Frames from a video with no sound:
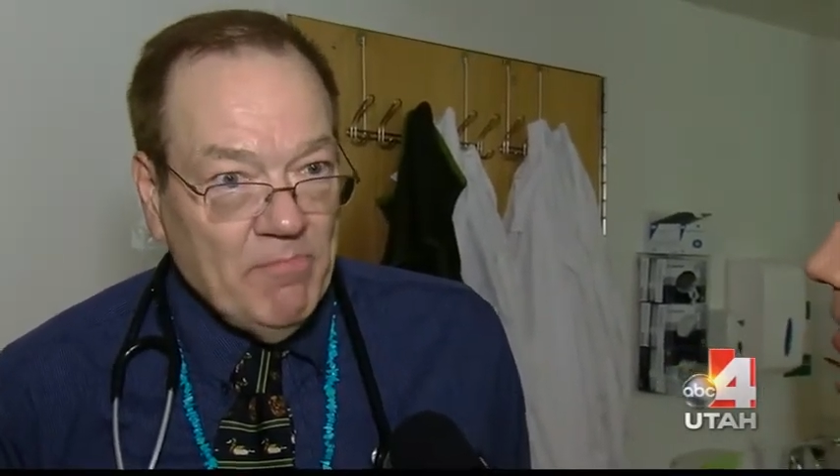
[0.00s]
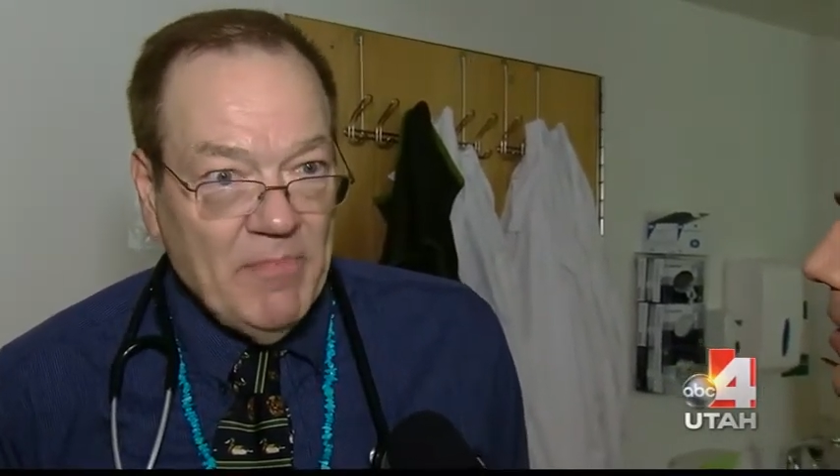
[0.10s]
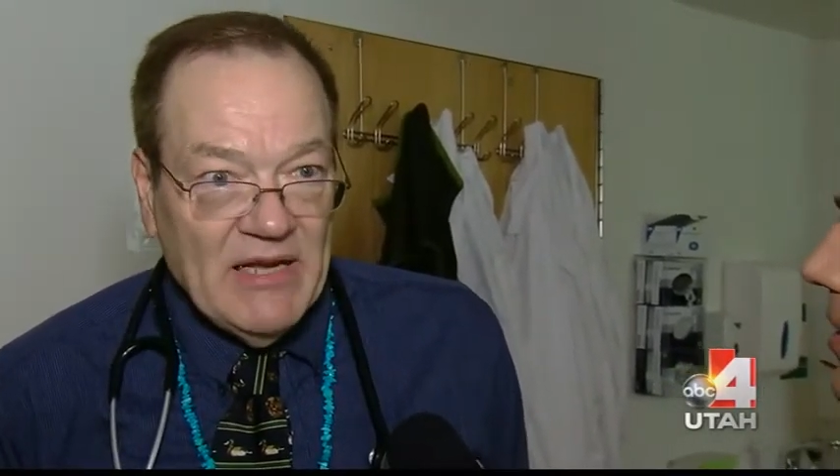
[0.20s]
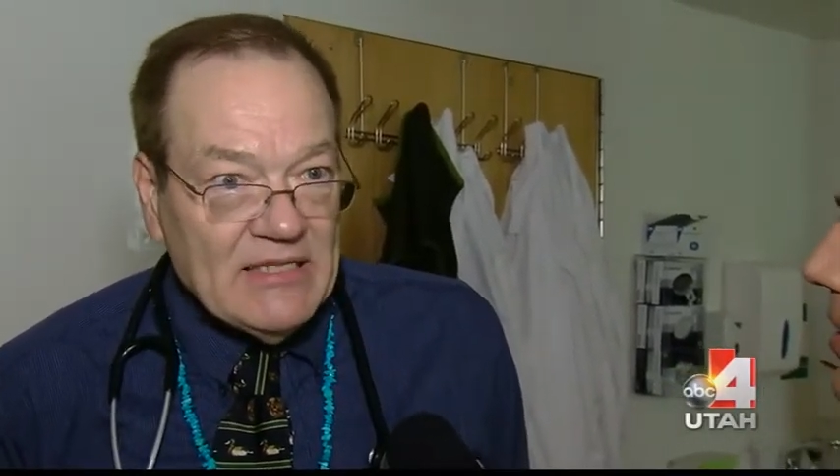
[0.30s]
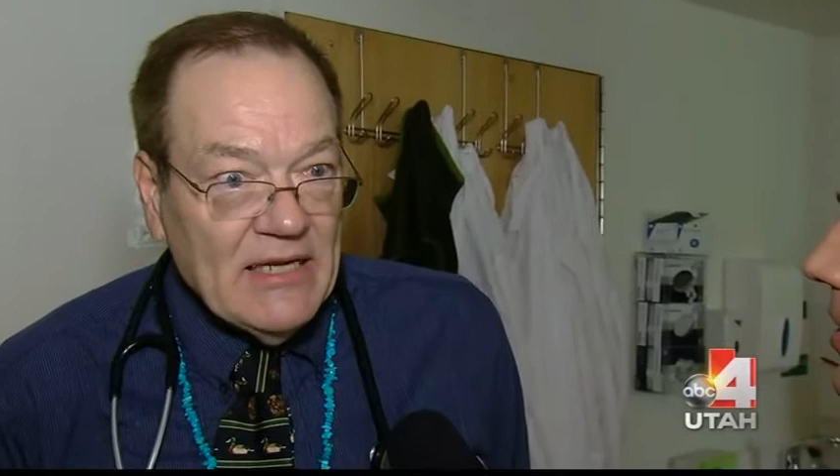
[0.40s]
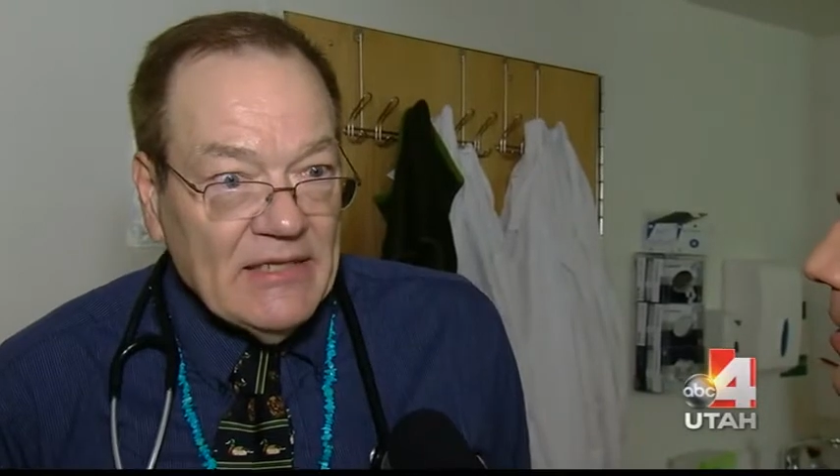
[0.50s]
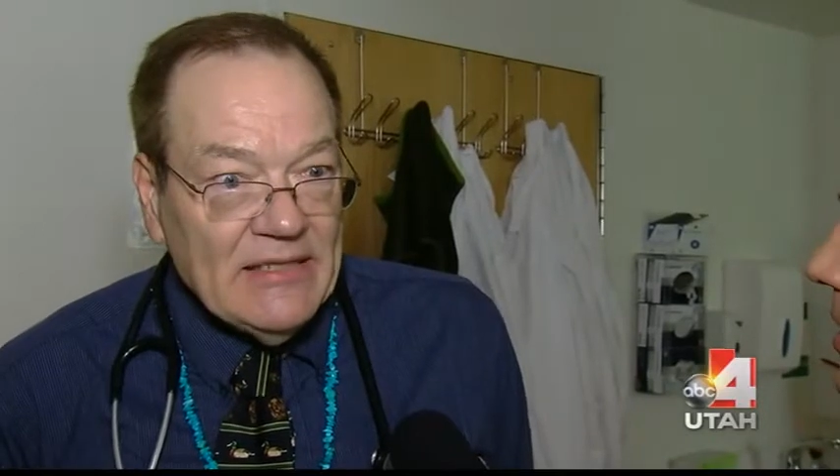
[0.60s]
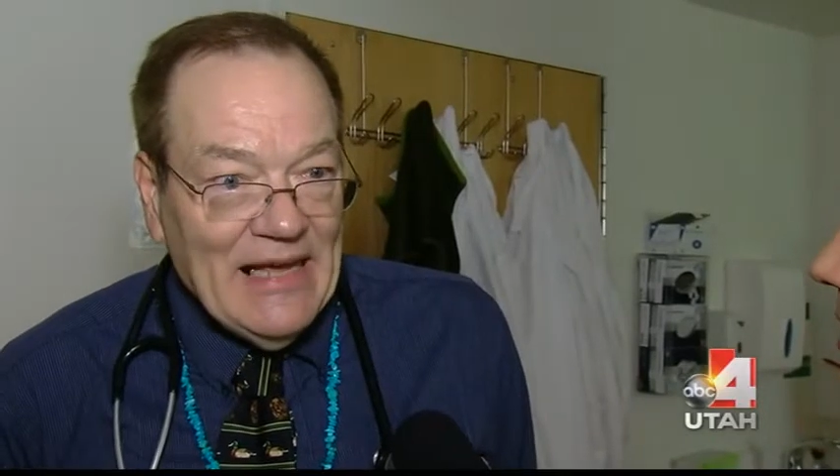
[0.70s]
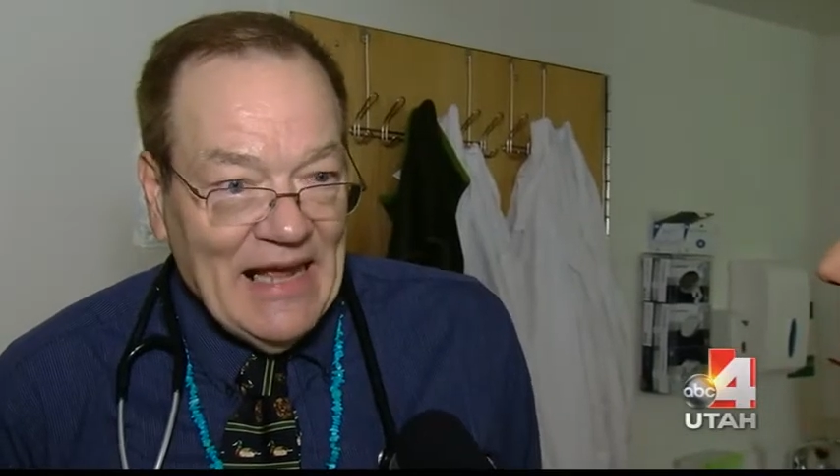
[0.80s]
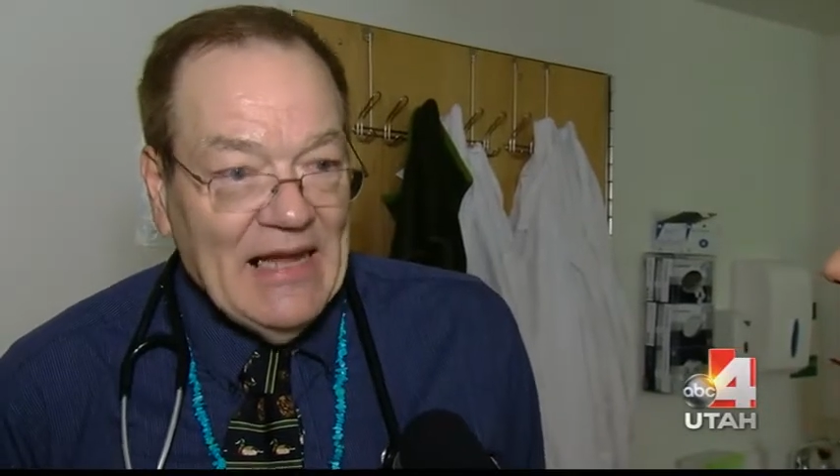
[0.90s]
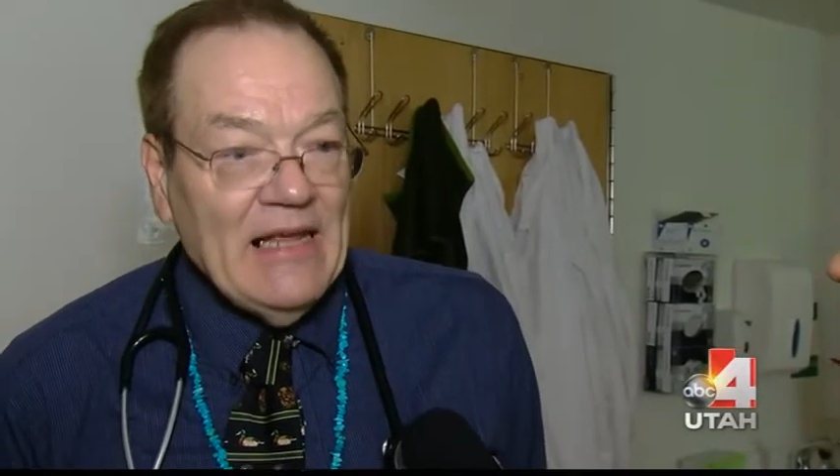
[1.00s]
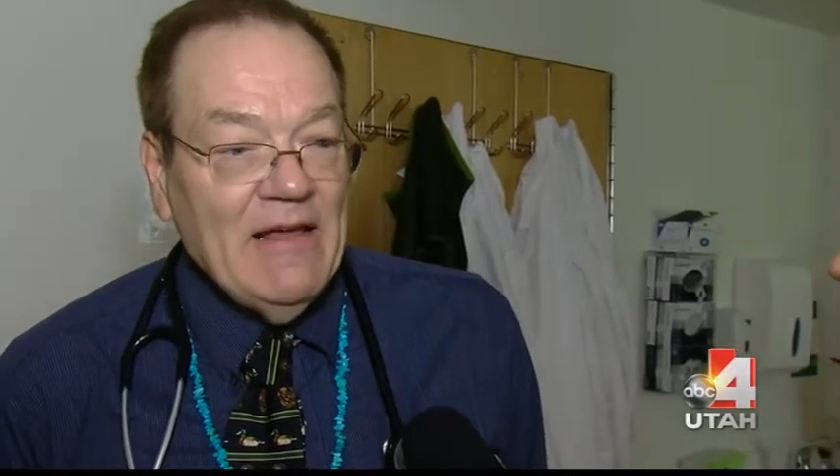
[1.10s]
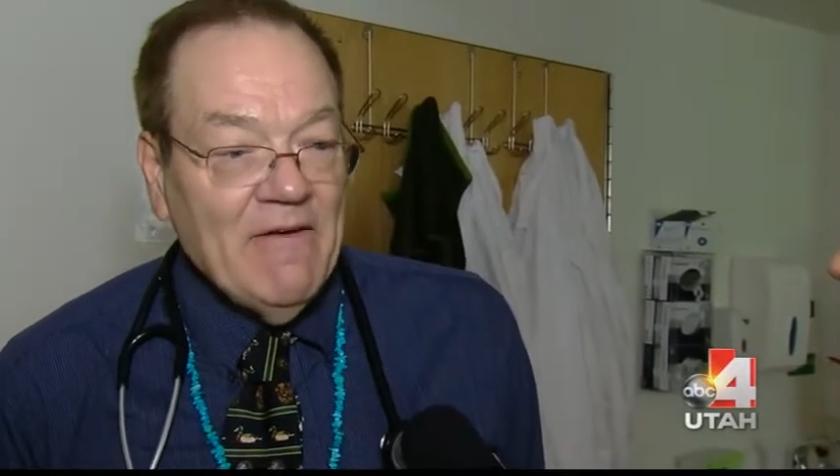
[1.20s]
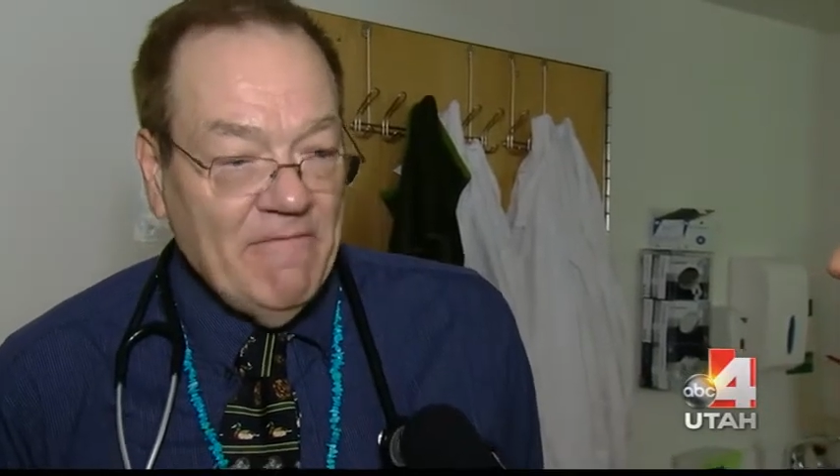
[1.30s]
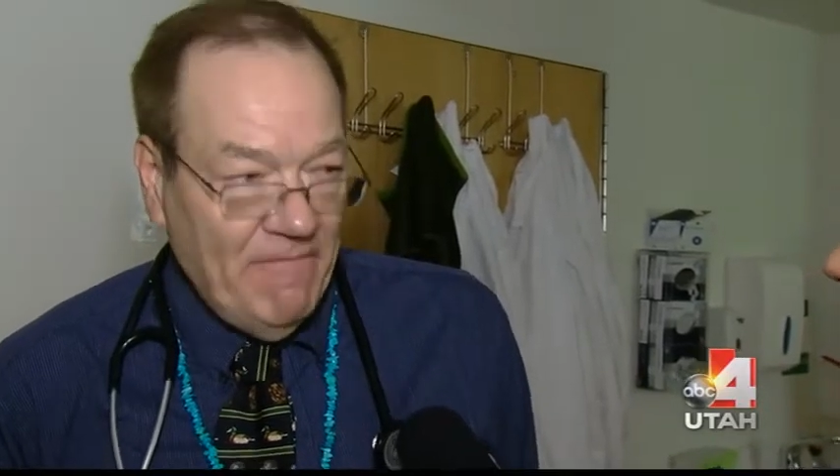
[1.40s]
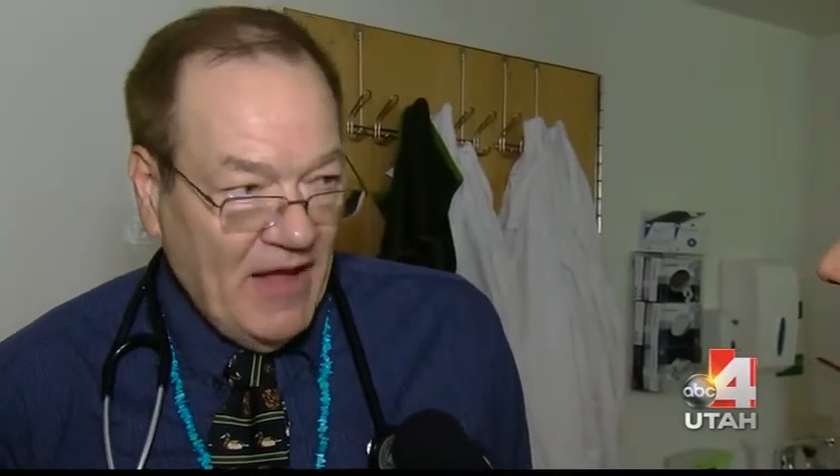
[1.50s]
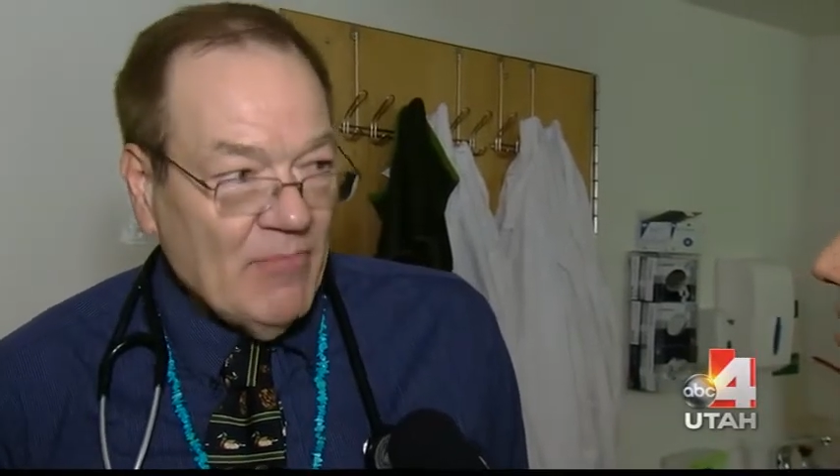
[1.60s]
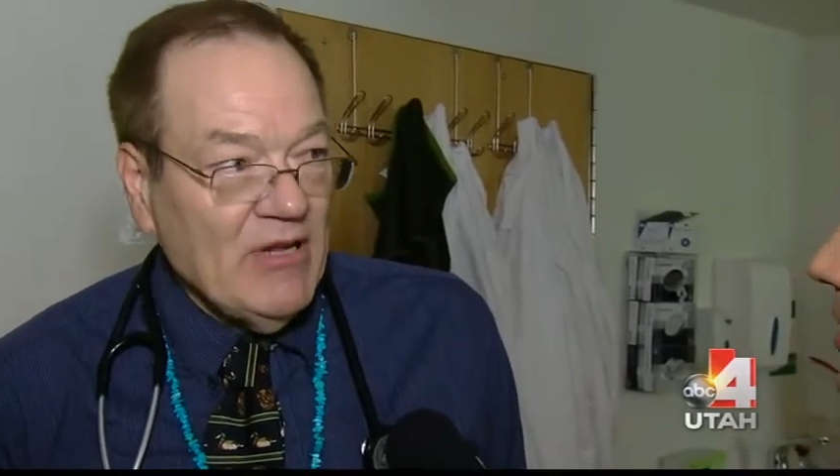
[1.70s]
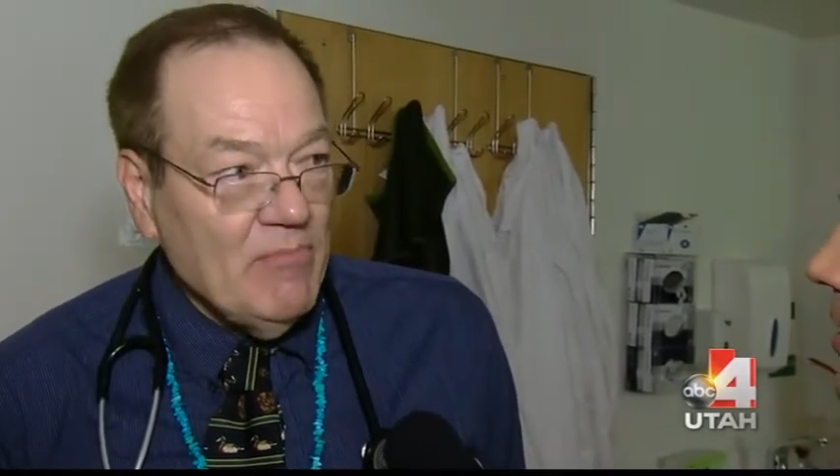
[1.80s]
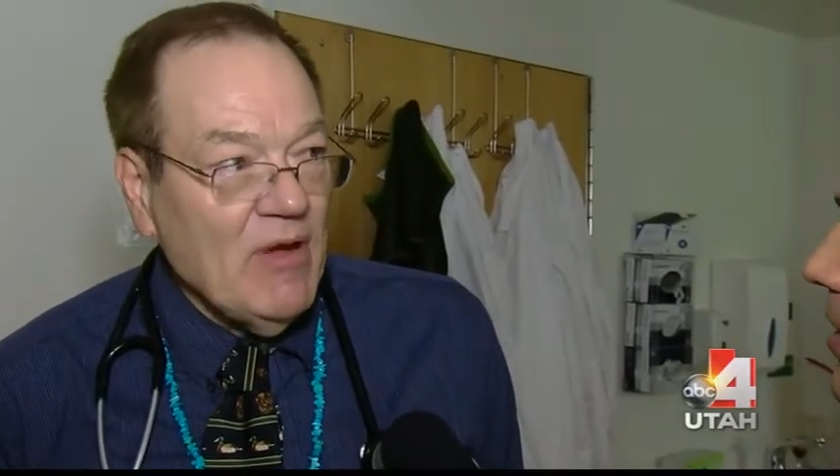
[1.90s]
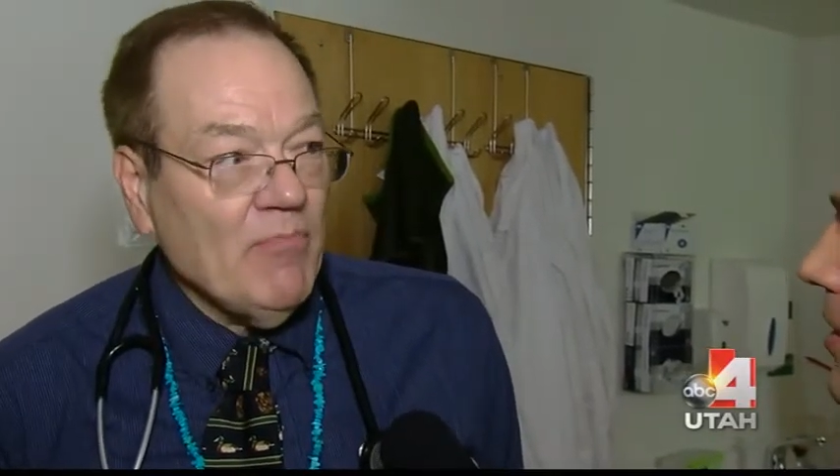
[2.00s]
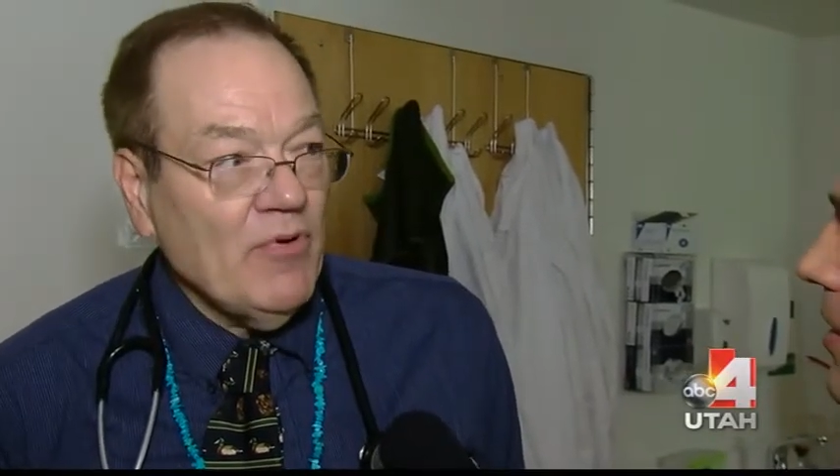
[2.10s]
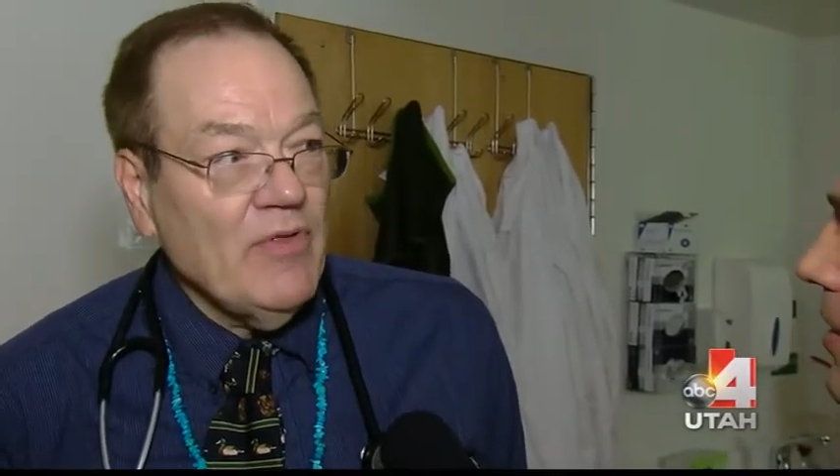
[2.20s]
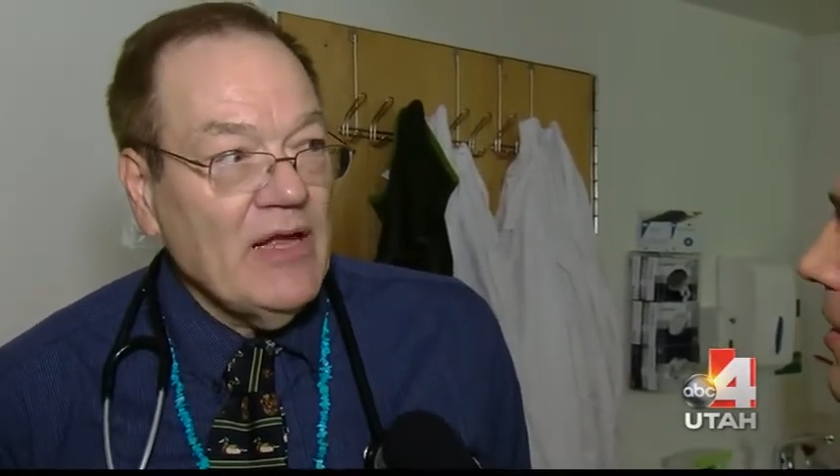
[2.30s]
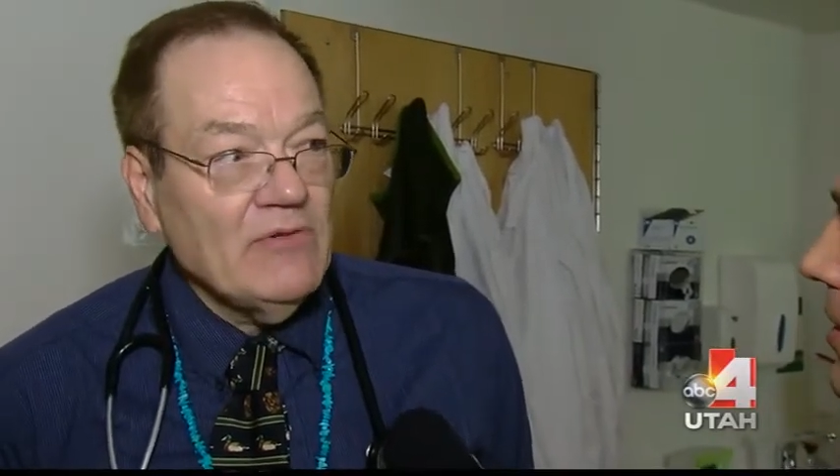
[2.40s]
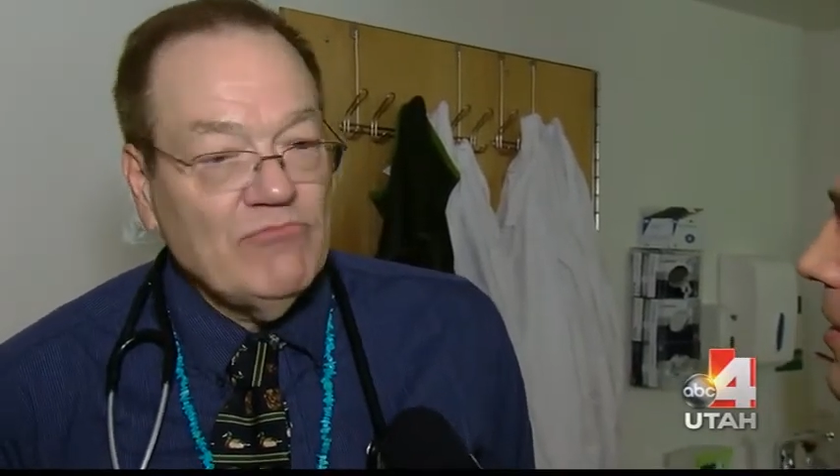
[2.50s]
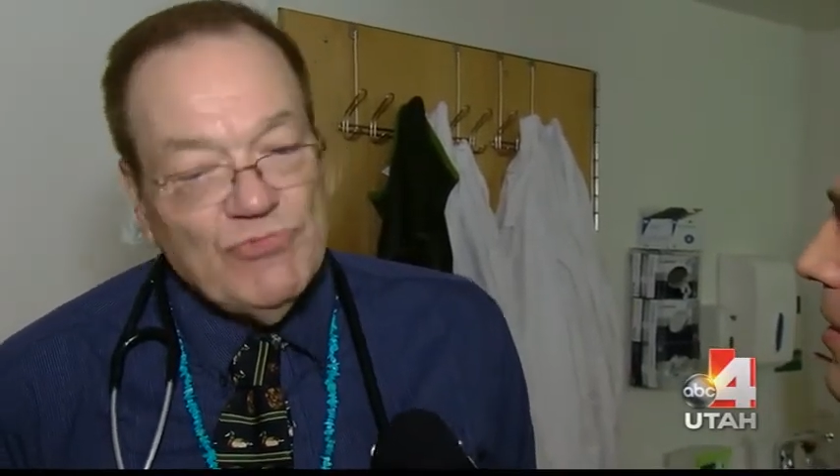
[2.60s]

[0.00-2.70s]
basically any family member that